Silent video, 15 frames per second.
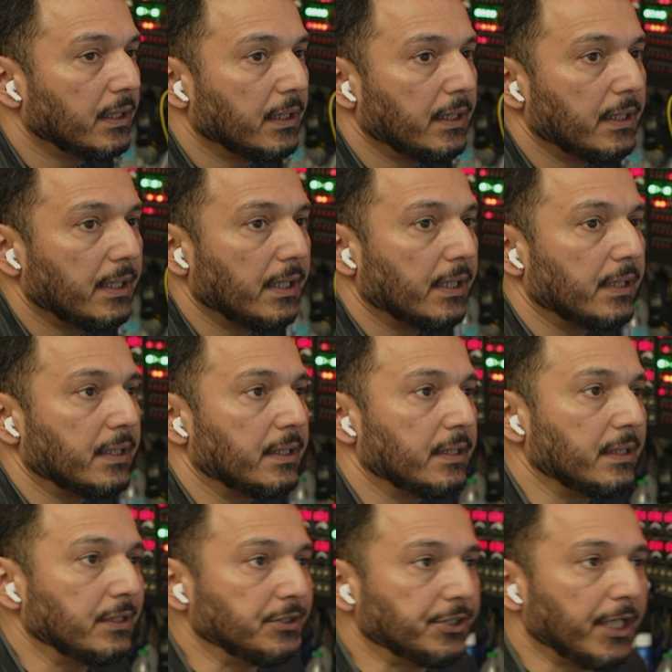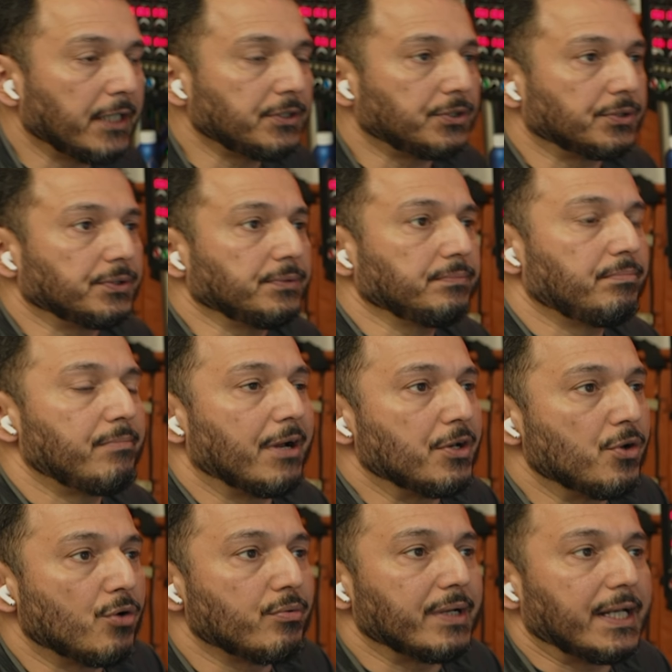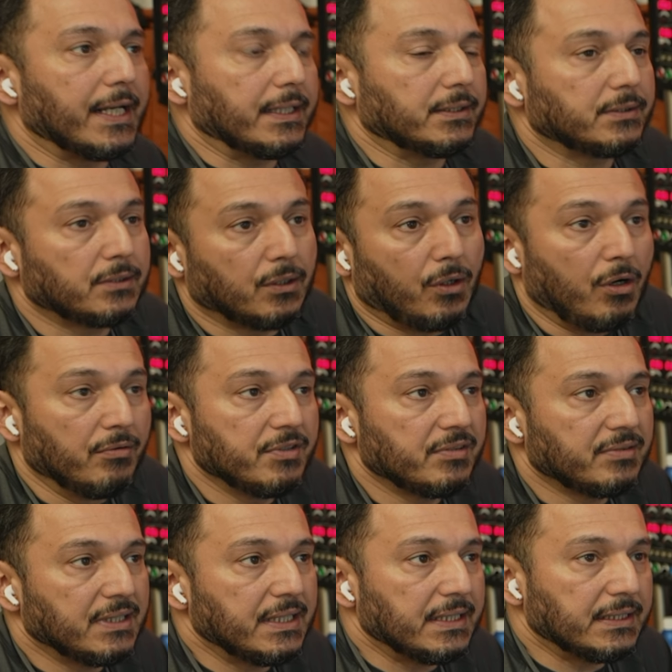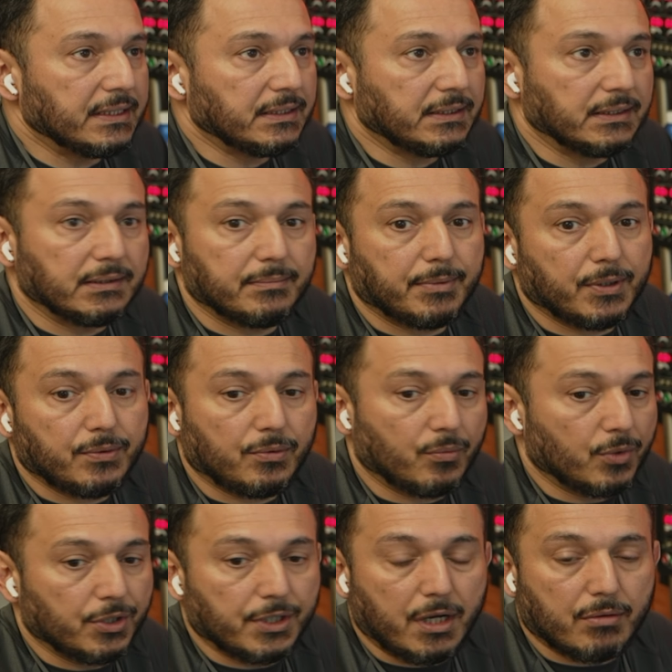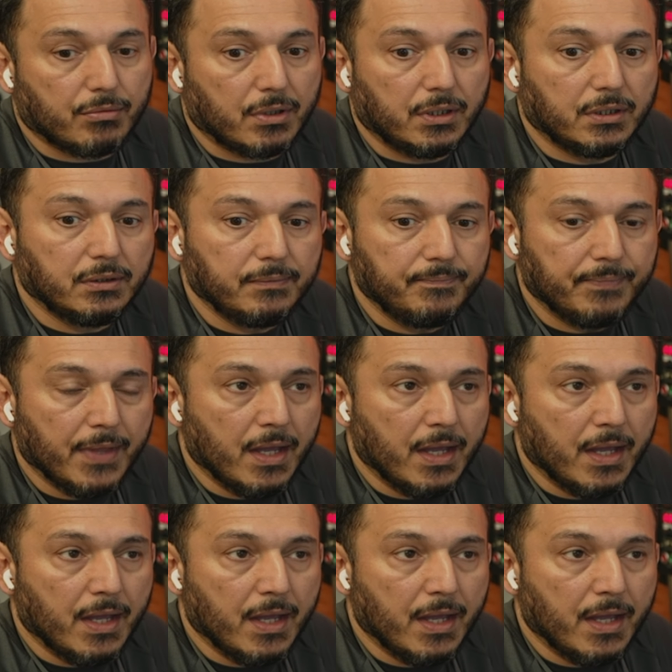and injection, but no relay. So obviously this in the boat will not run.